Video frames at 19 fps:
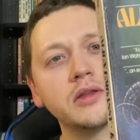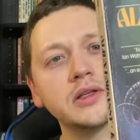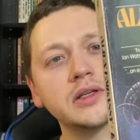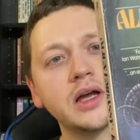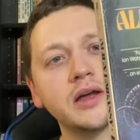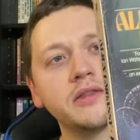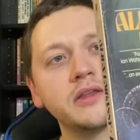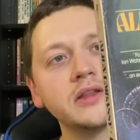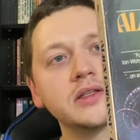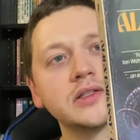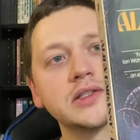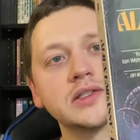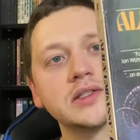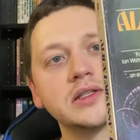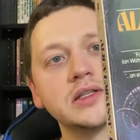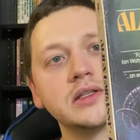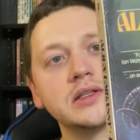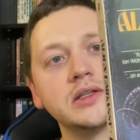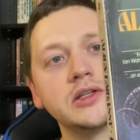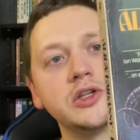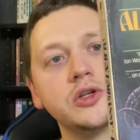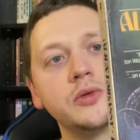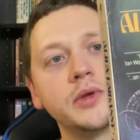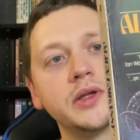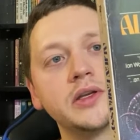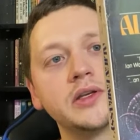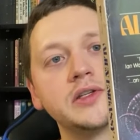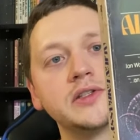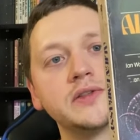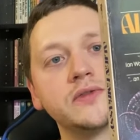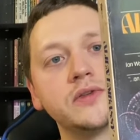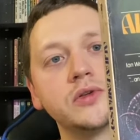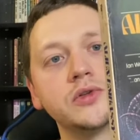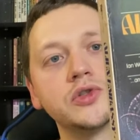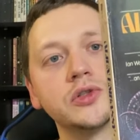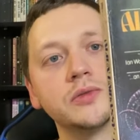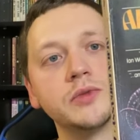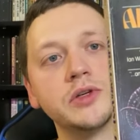think this is in humanity's
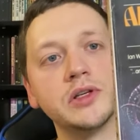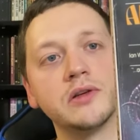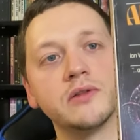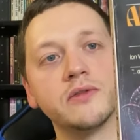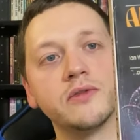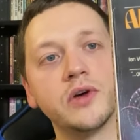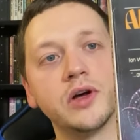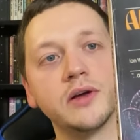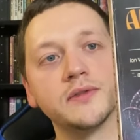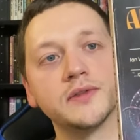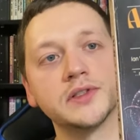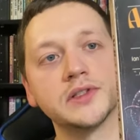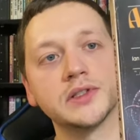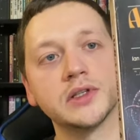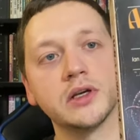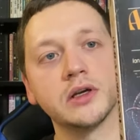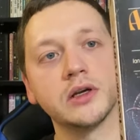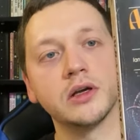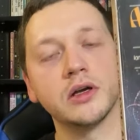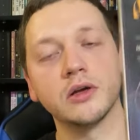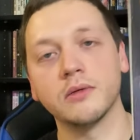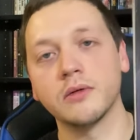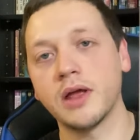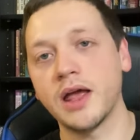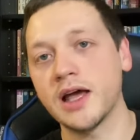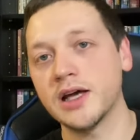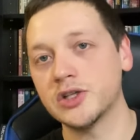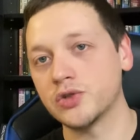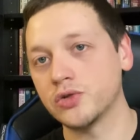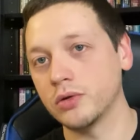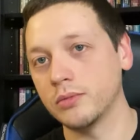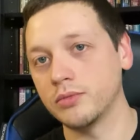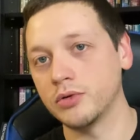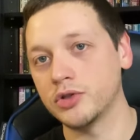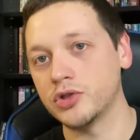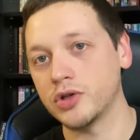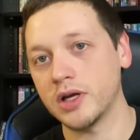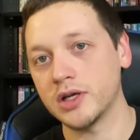future, but it involves astral
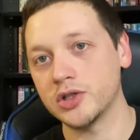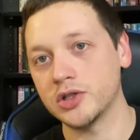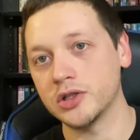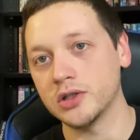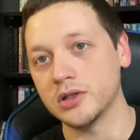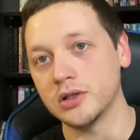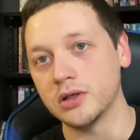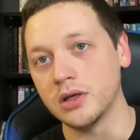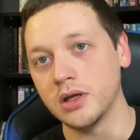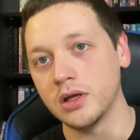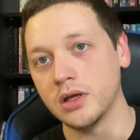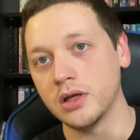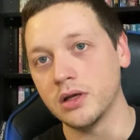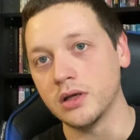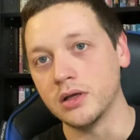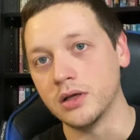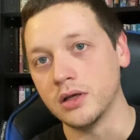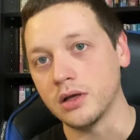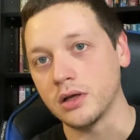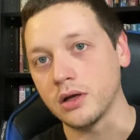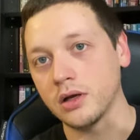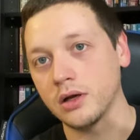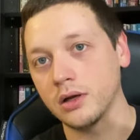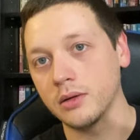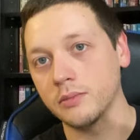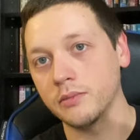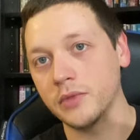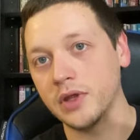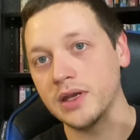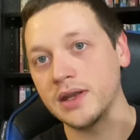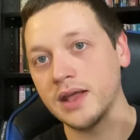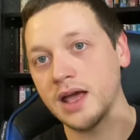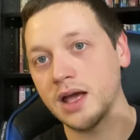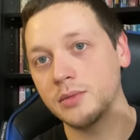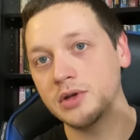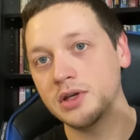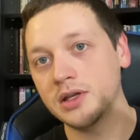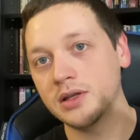projection,
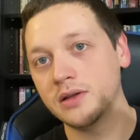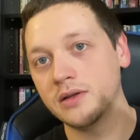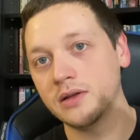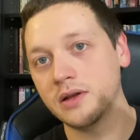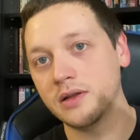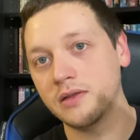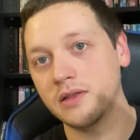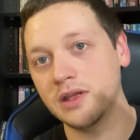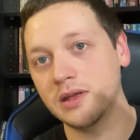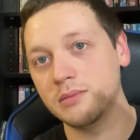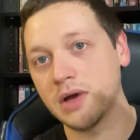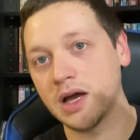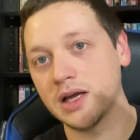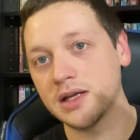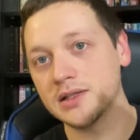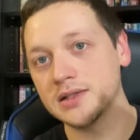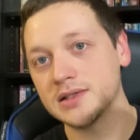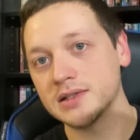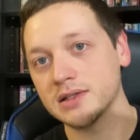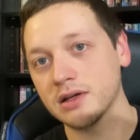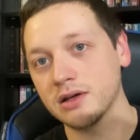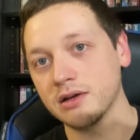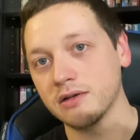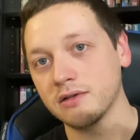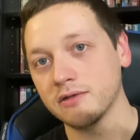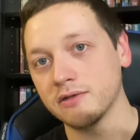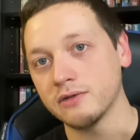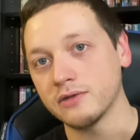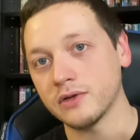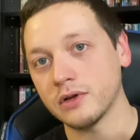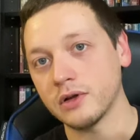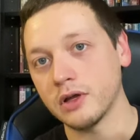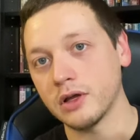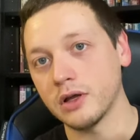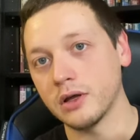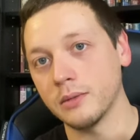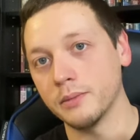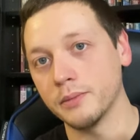inhabiting the minds of
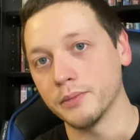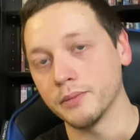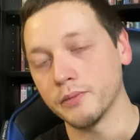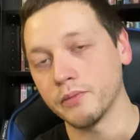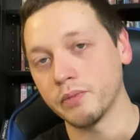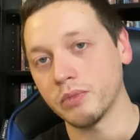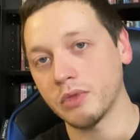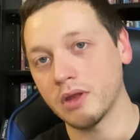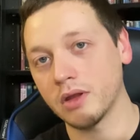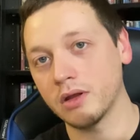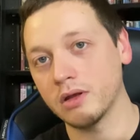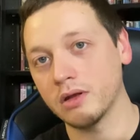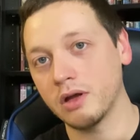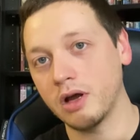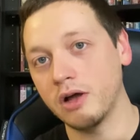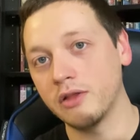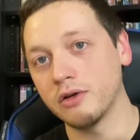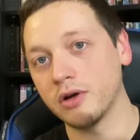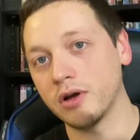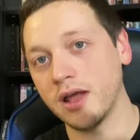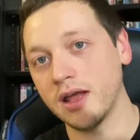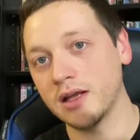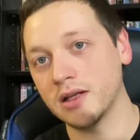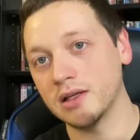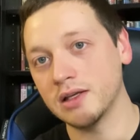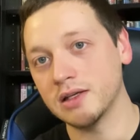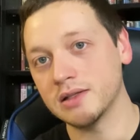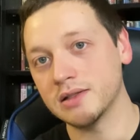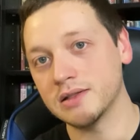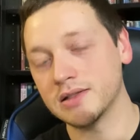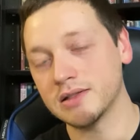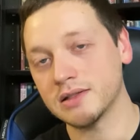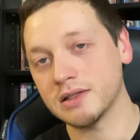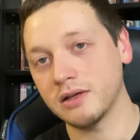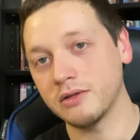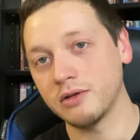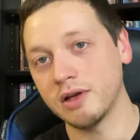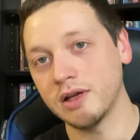other alien
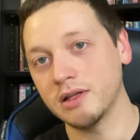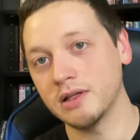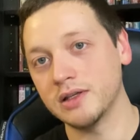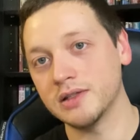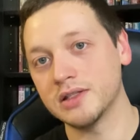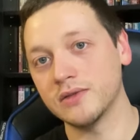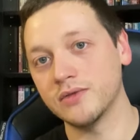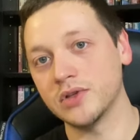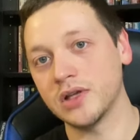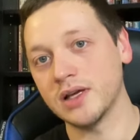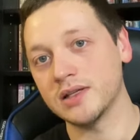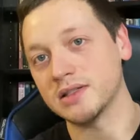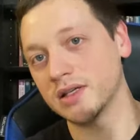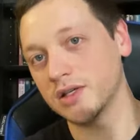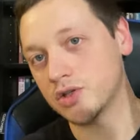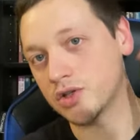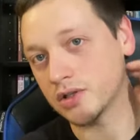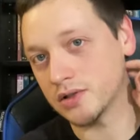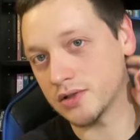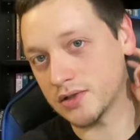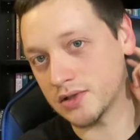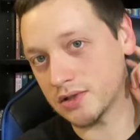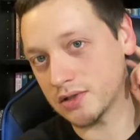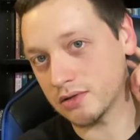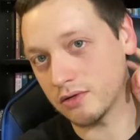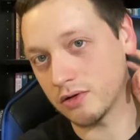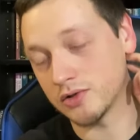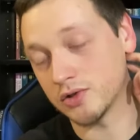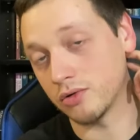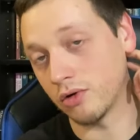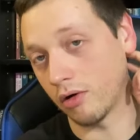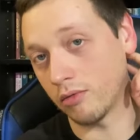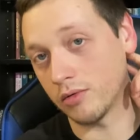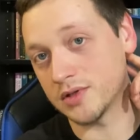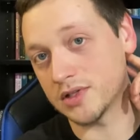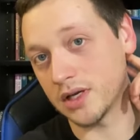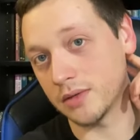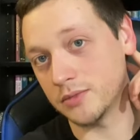civilizations, those who are
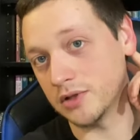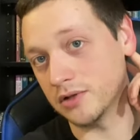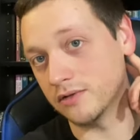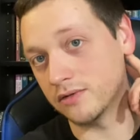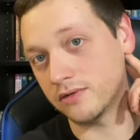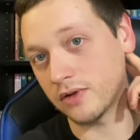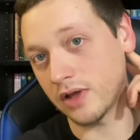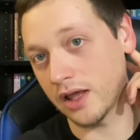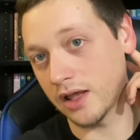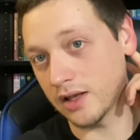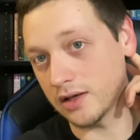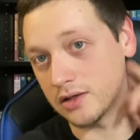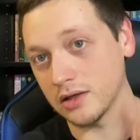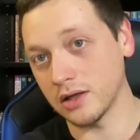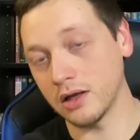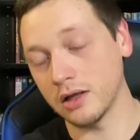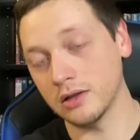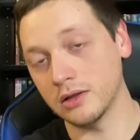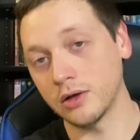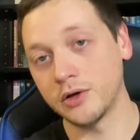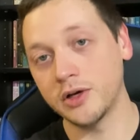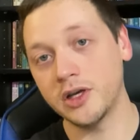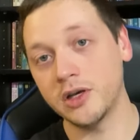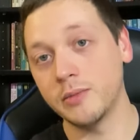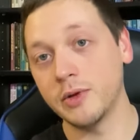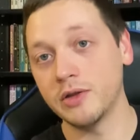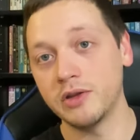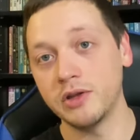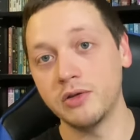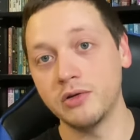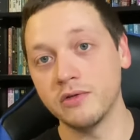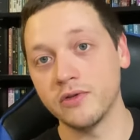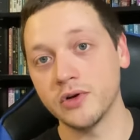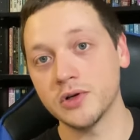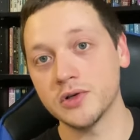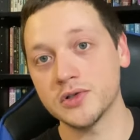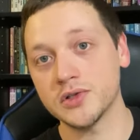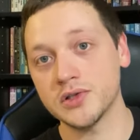receptive, and learning about the
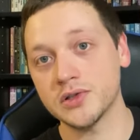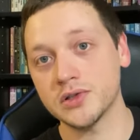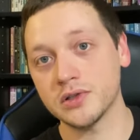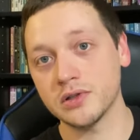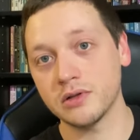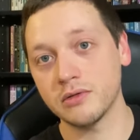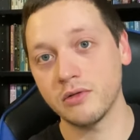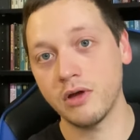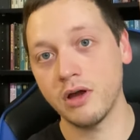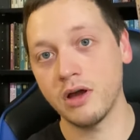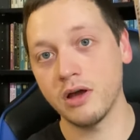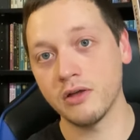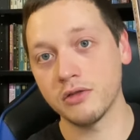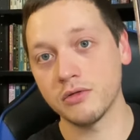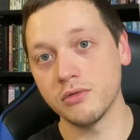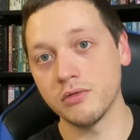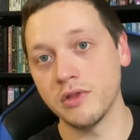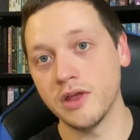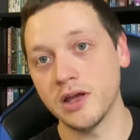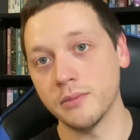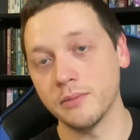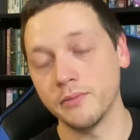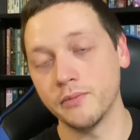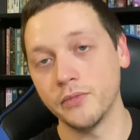universe through them.